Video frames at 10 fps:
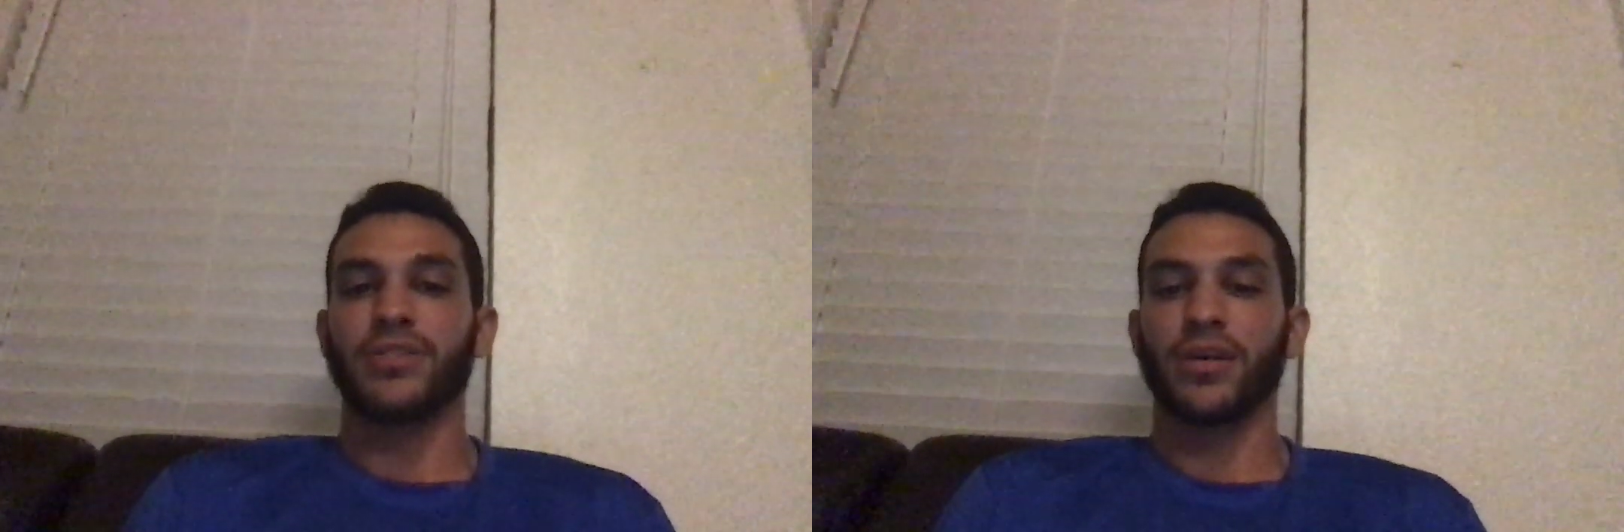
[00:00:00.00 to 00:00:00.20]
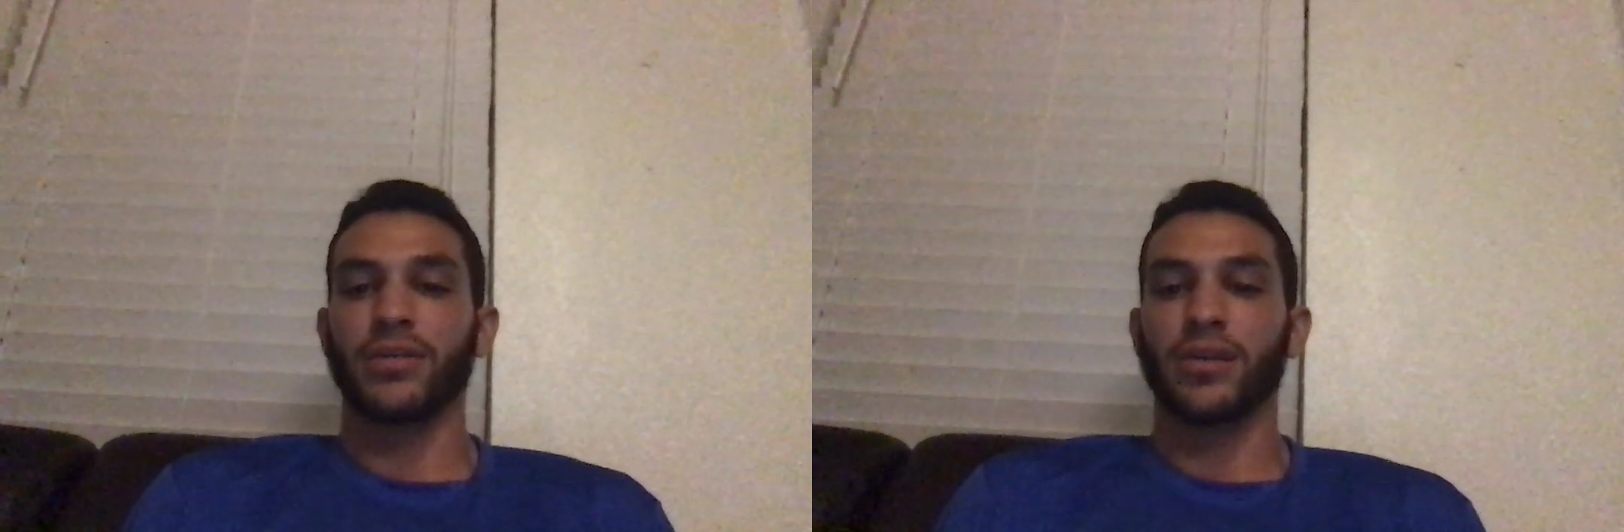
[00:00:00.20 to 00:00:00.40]

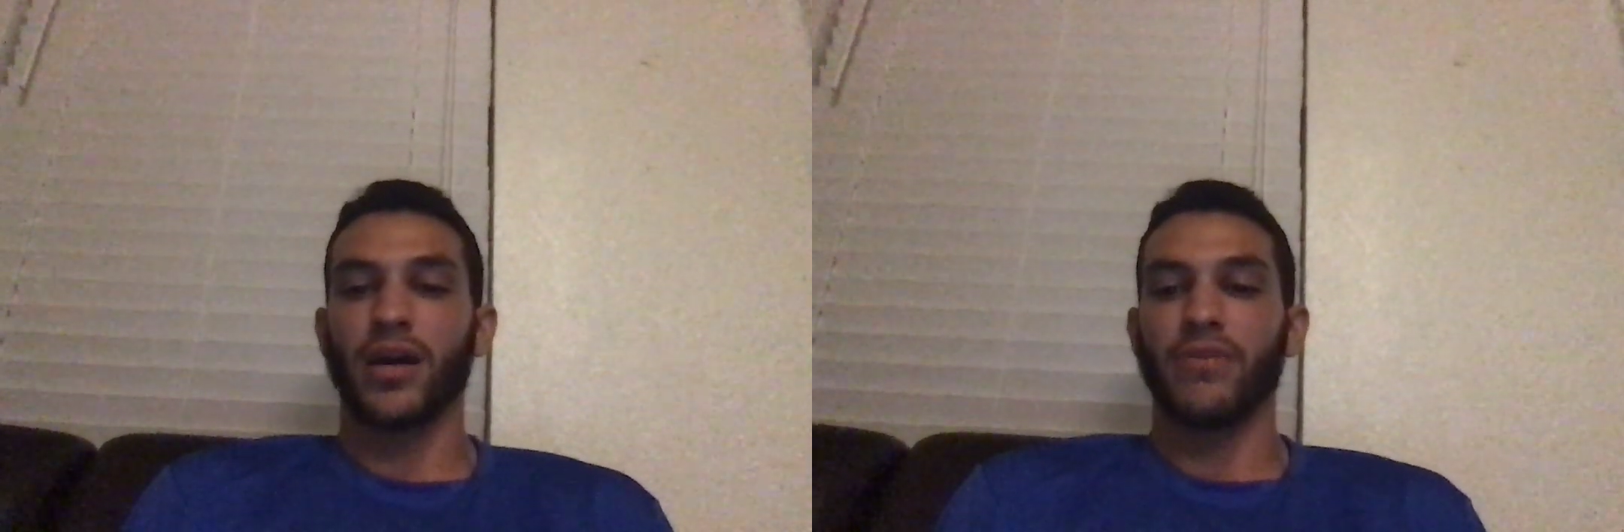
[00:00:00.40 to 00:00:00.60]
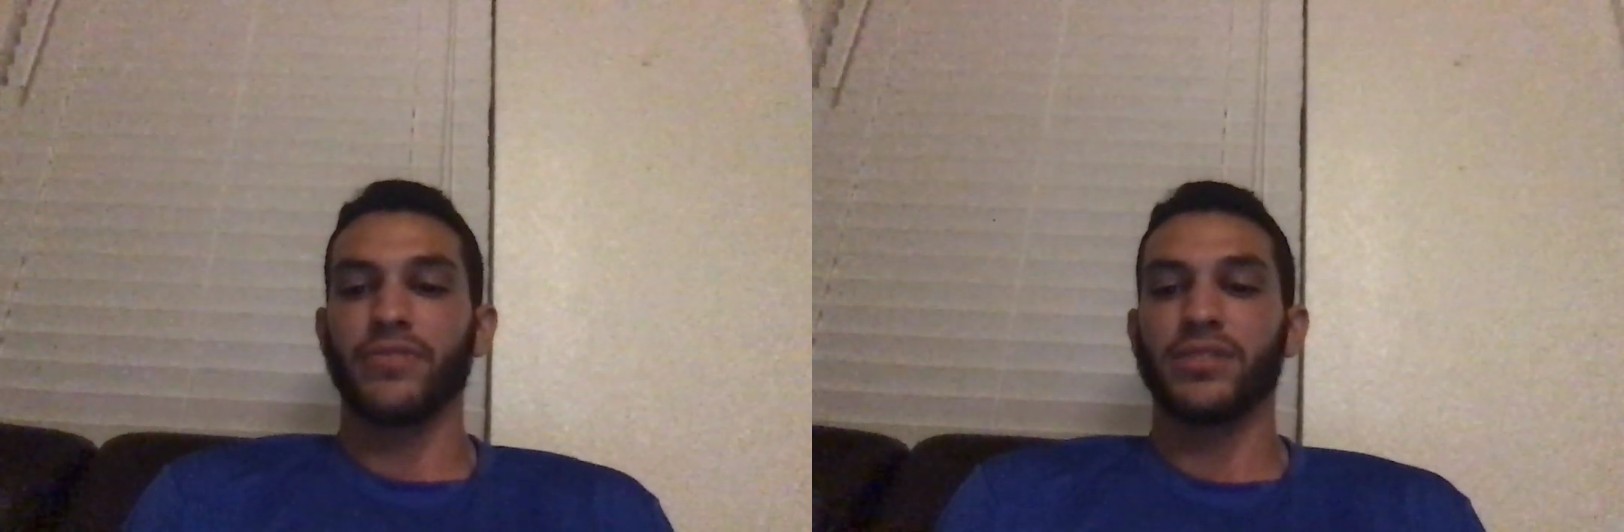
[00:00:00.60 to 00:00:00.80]
on a
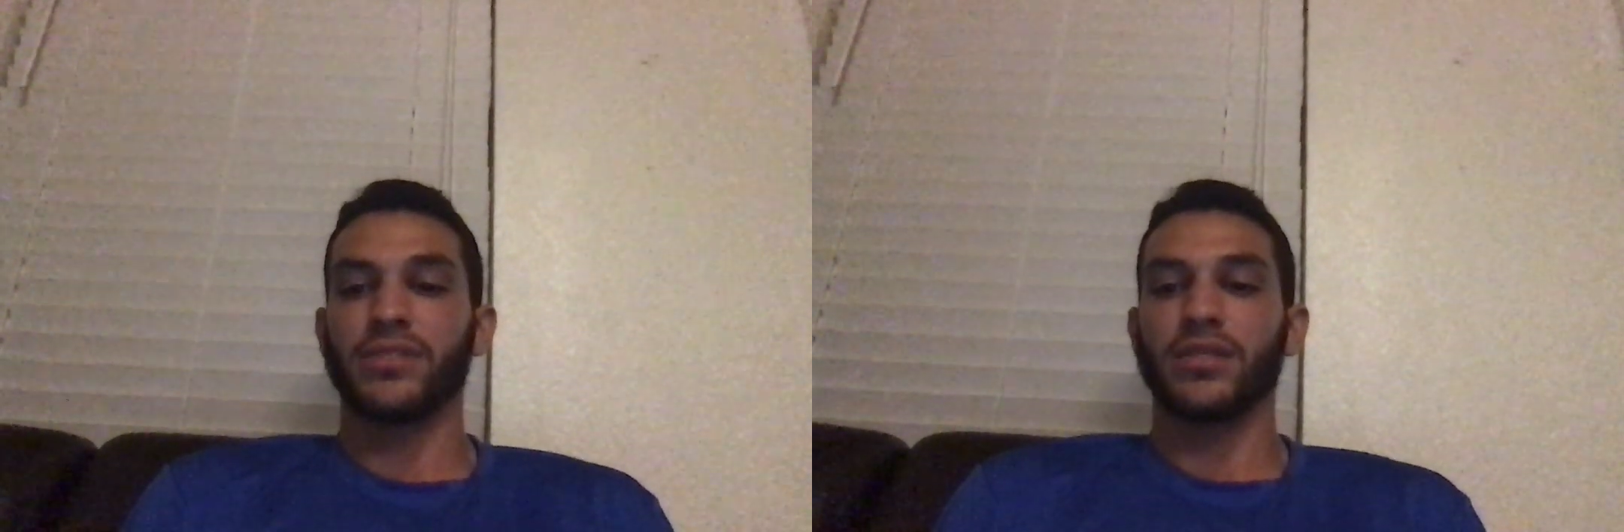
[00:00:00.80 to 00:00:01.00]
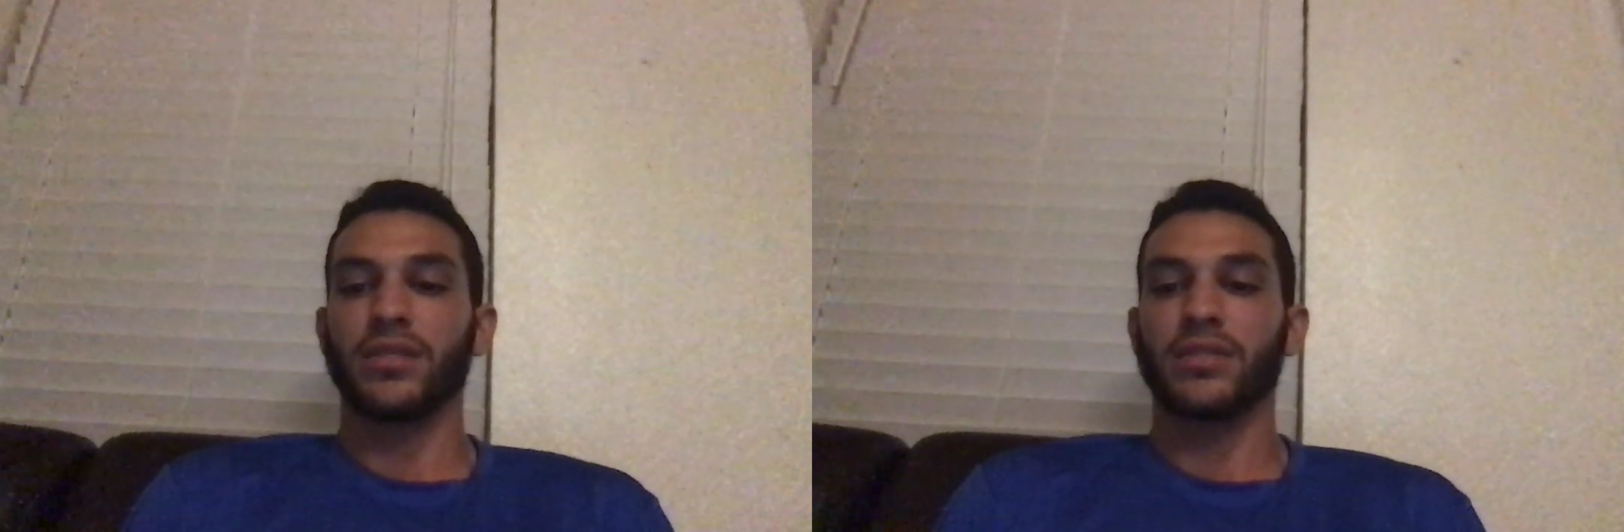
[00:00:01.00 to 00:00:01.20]
lot of these
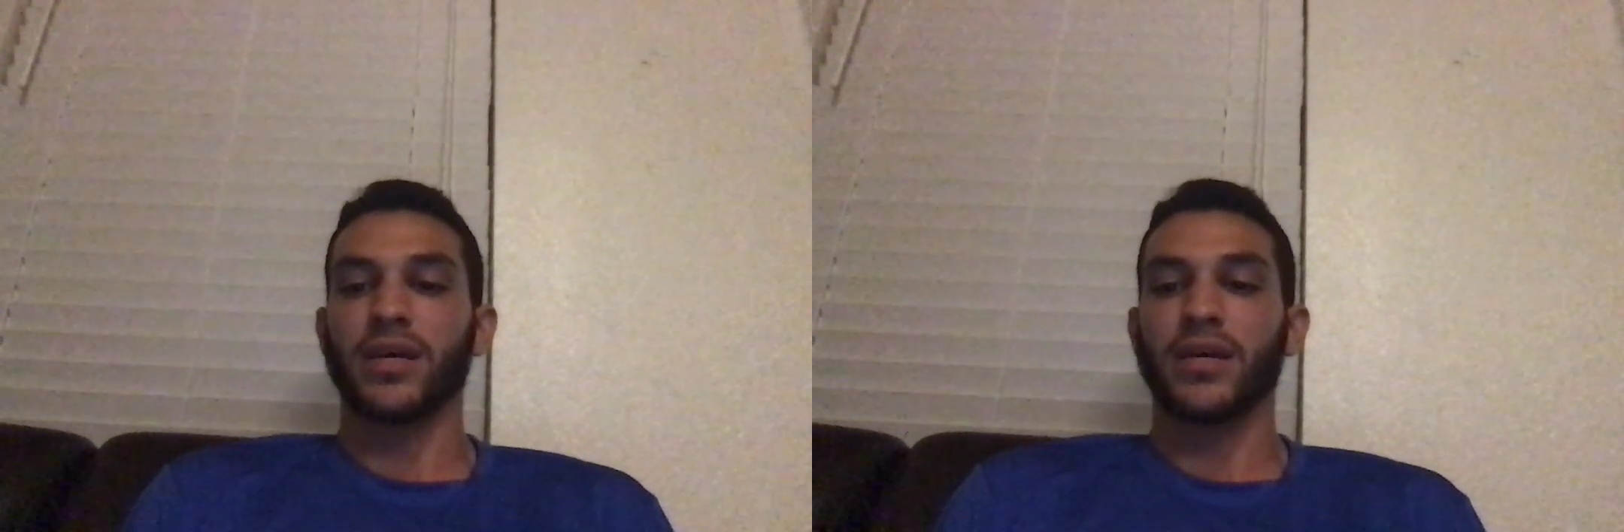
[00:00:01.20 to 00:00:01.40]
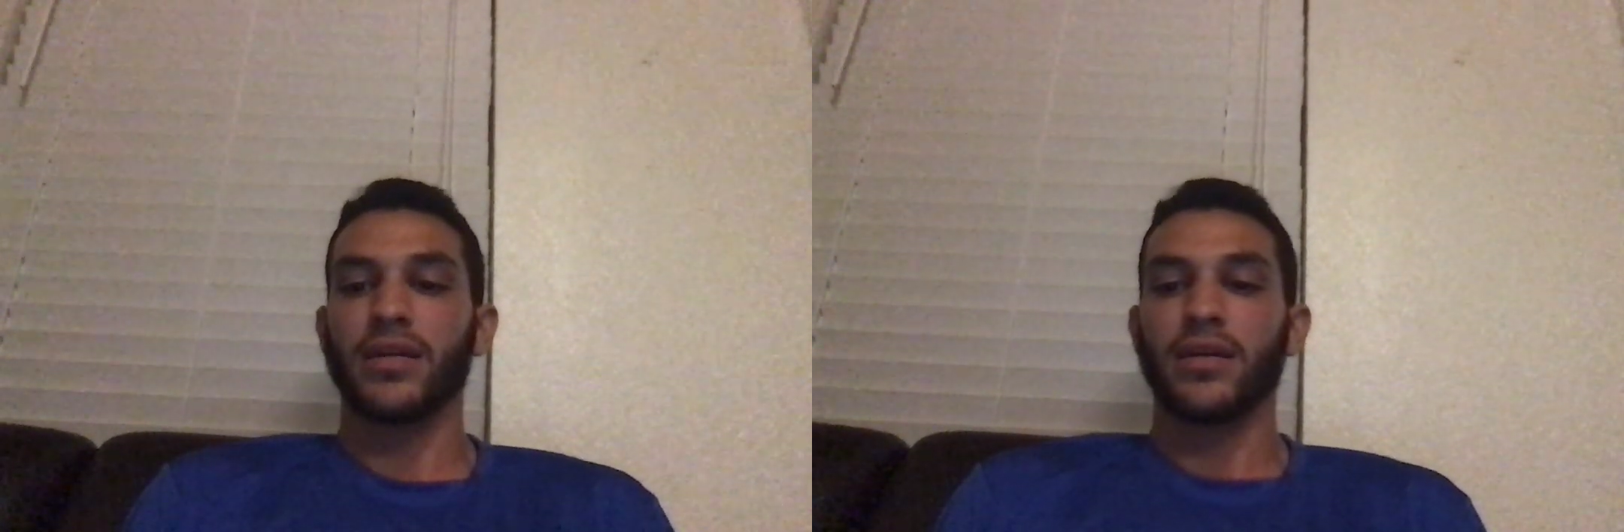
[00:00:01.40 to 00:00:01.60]
things
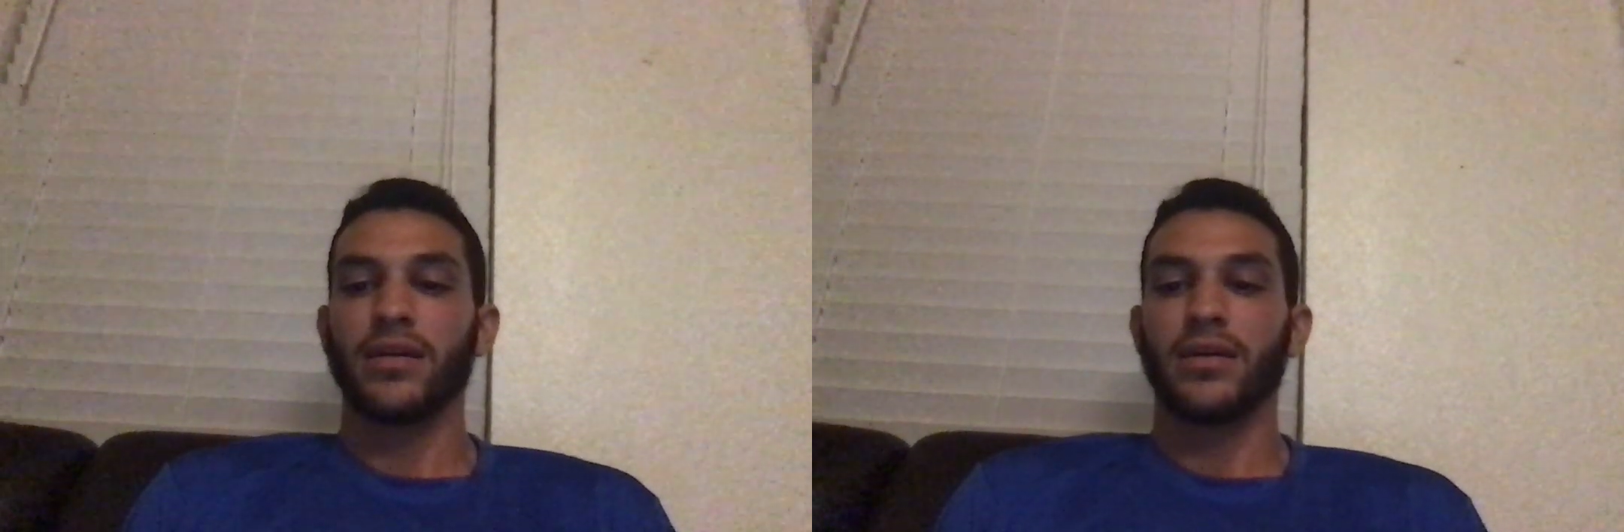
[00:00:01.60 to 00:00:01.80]
that